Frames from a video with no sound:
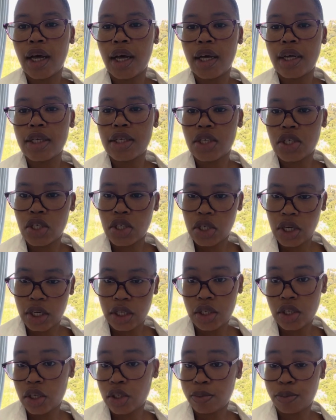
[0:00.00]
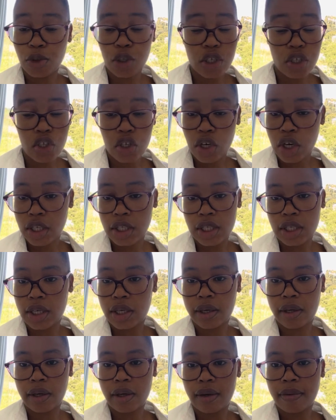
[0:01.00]
start
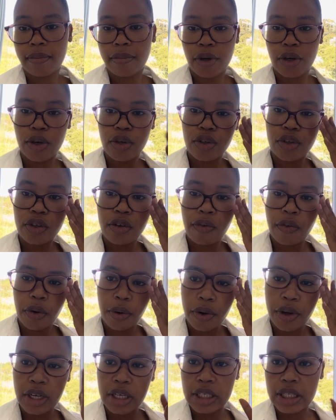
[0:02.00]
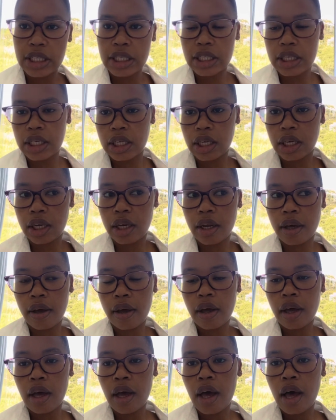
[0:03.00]
because you've already seen
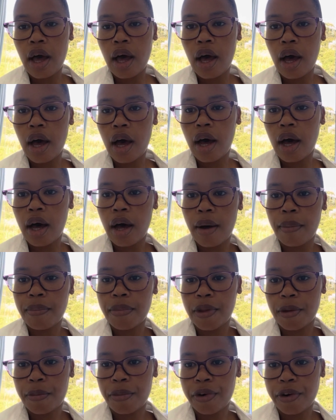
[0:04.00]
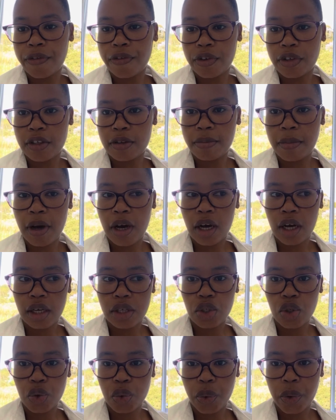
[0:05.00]
the previous
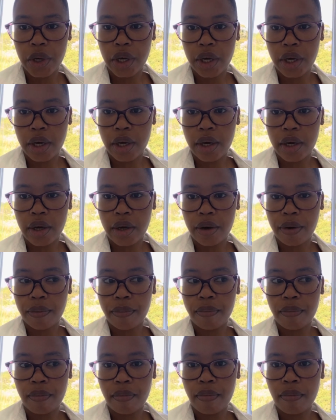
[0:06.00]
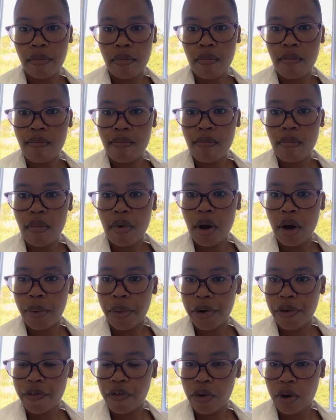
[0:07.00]
part where I
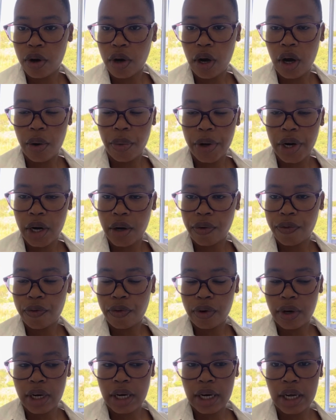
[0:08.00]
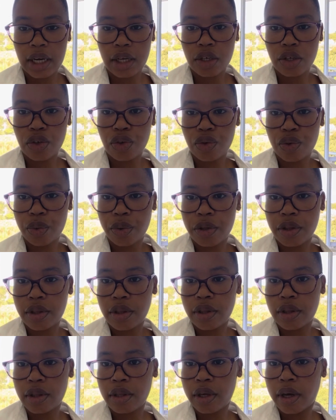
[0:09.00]
went out for lunch
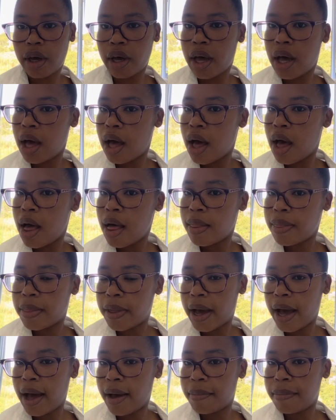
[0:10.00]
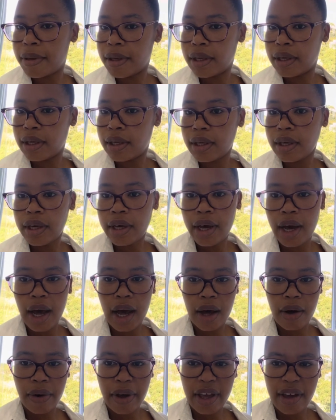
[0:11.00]
with the hubby.
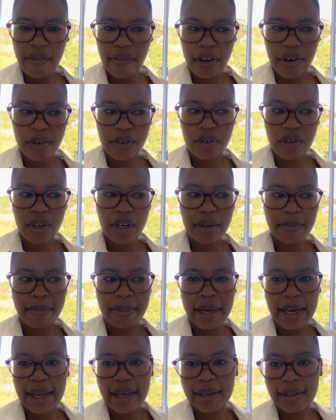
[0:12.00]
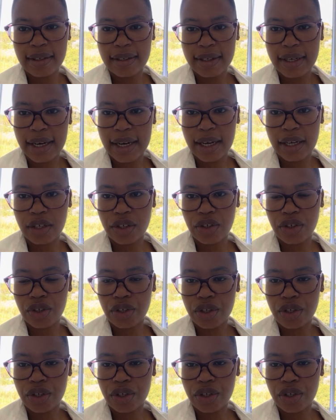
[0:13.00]
However, it was not a planned lunch.